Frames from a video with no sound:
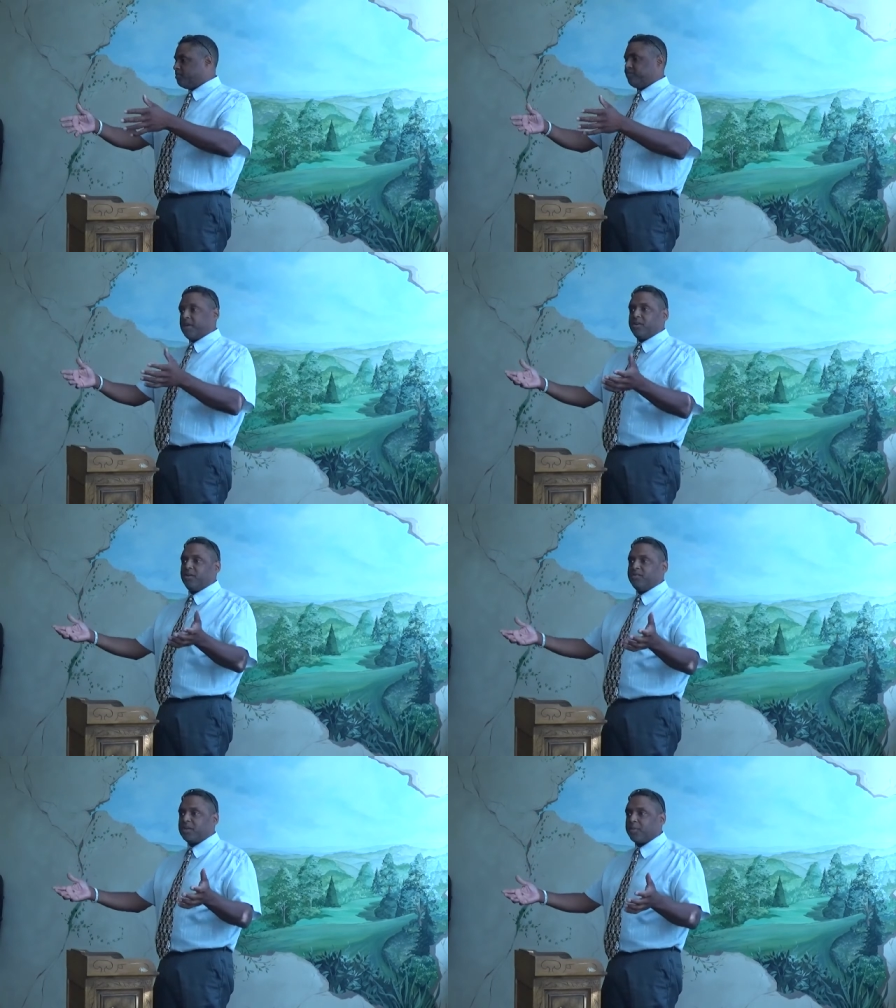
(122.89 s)
I don't know,
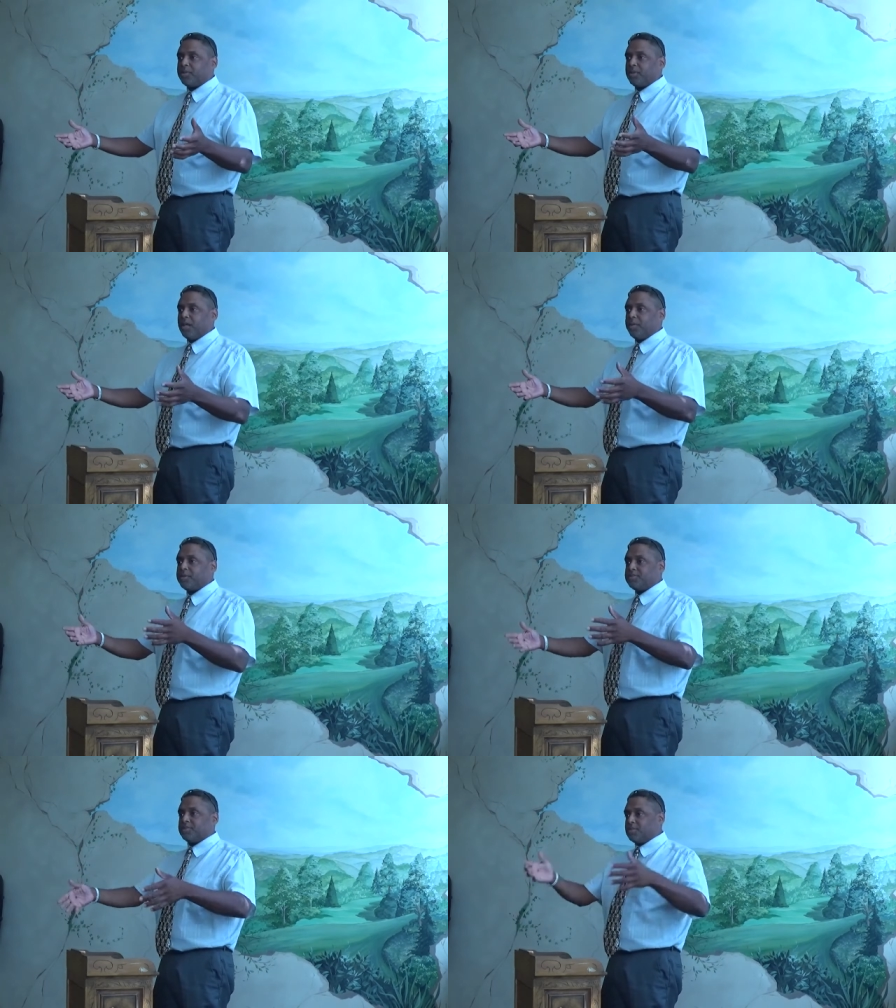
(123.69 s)
every couple
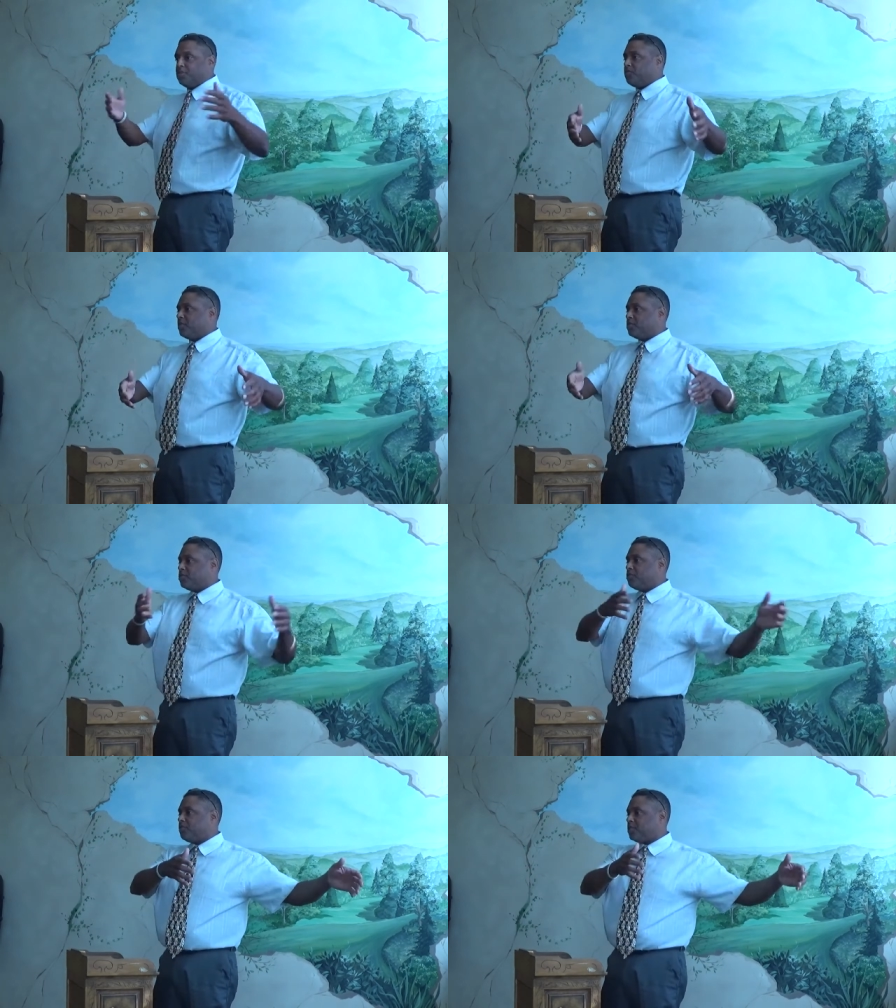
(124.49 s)
kilometers, it's a new village,
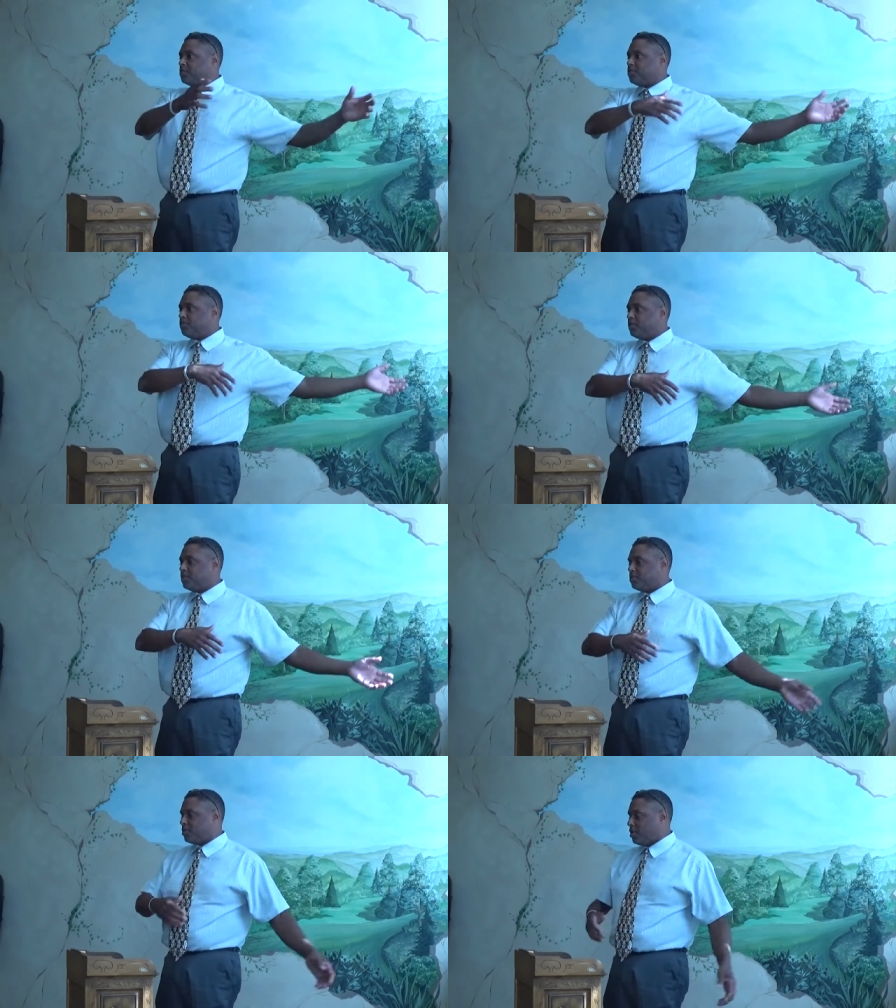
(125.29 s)
a new village, a new
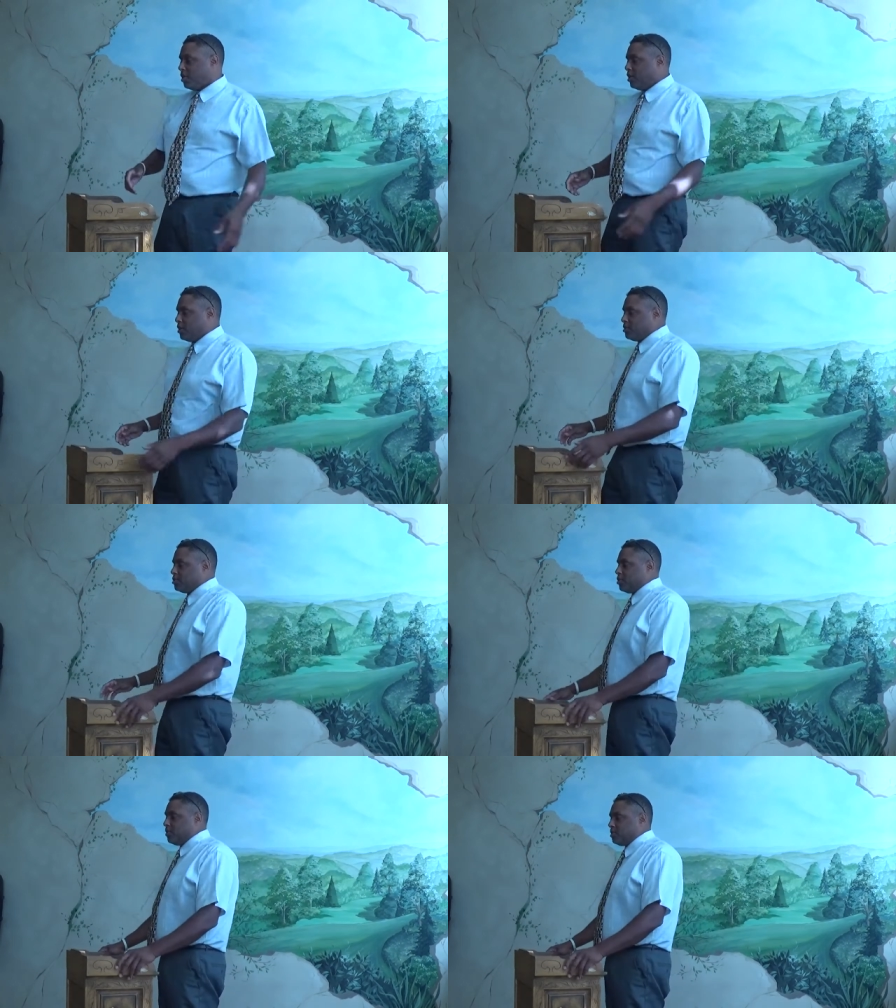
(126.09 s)
village.
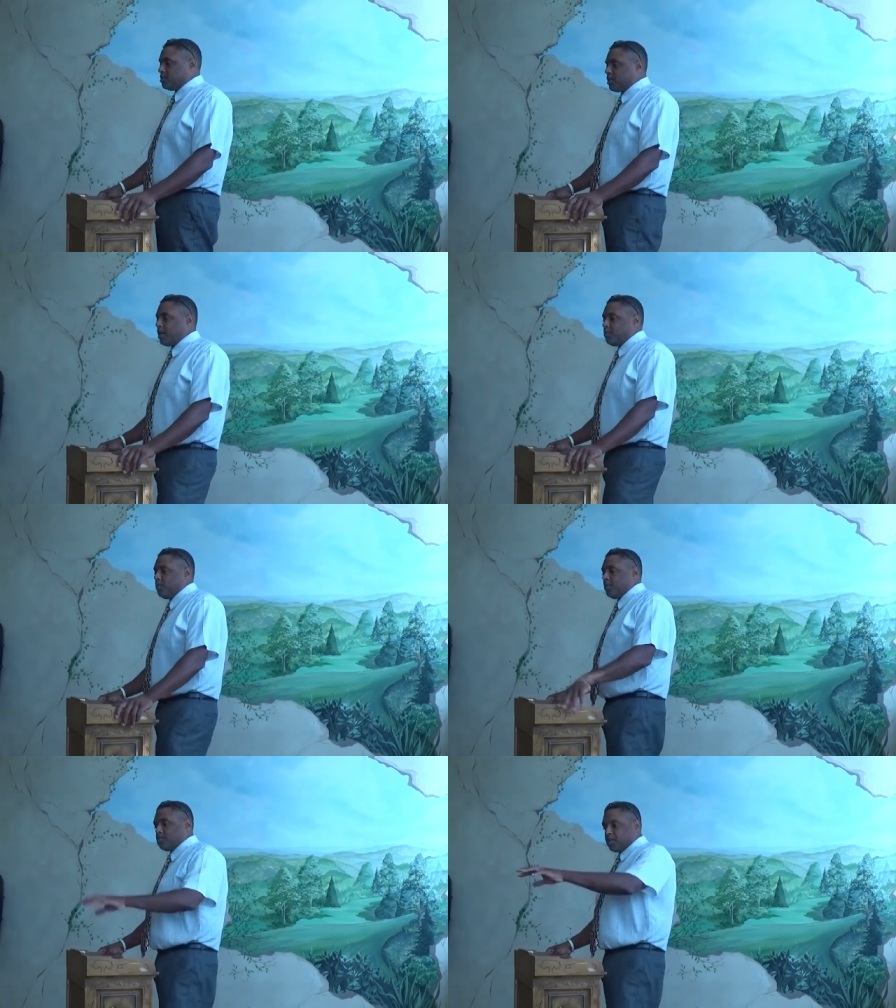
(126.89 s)
So we decided, we
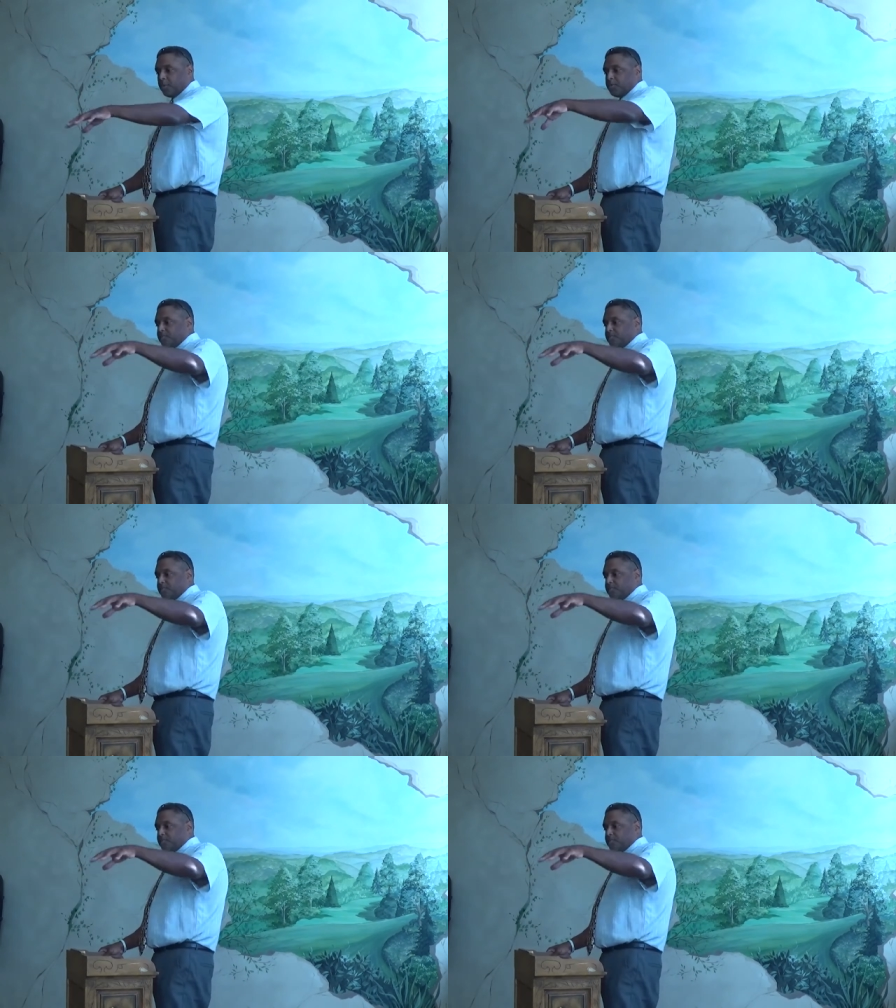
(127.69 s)
went to a couple